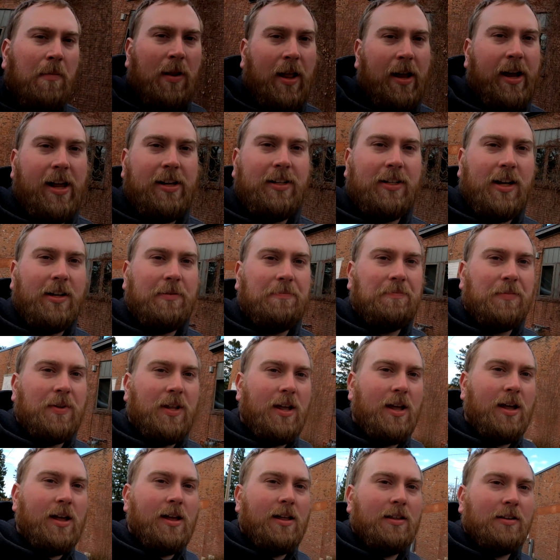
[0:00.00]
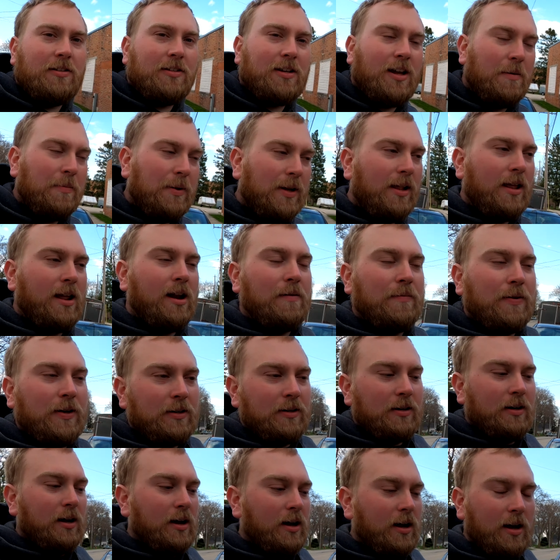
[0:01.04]
Like I said, this is going to be the end of
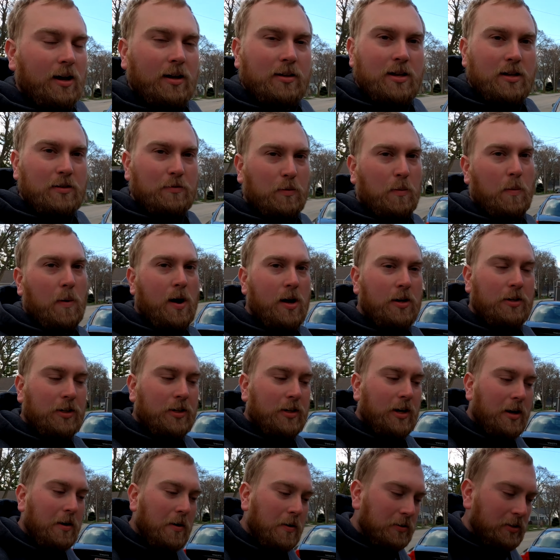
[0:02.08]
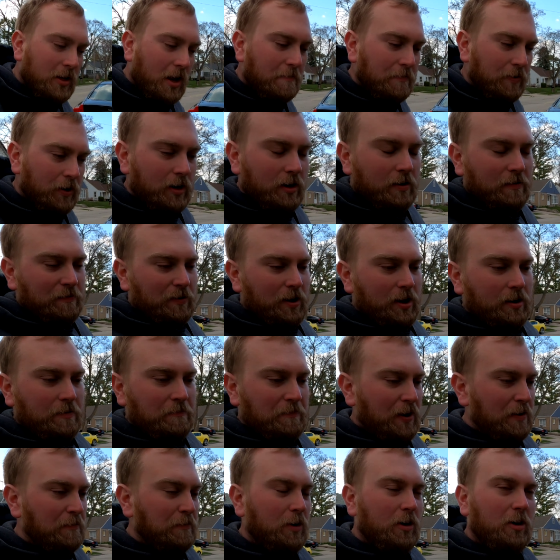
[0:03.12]
it. Thanks for watching. I know it's not very
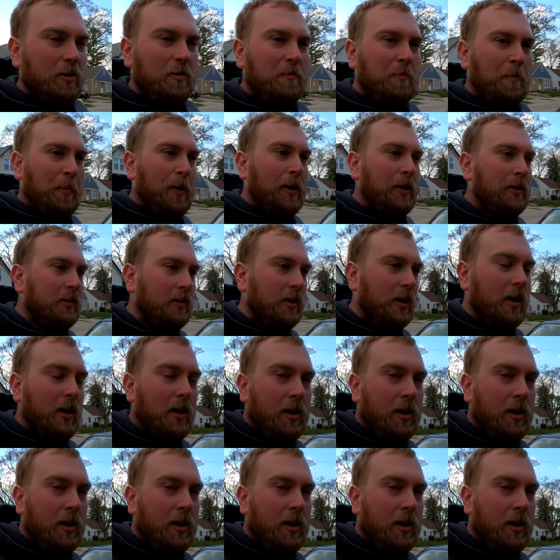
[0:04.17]
uneventful, but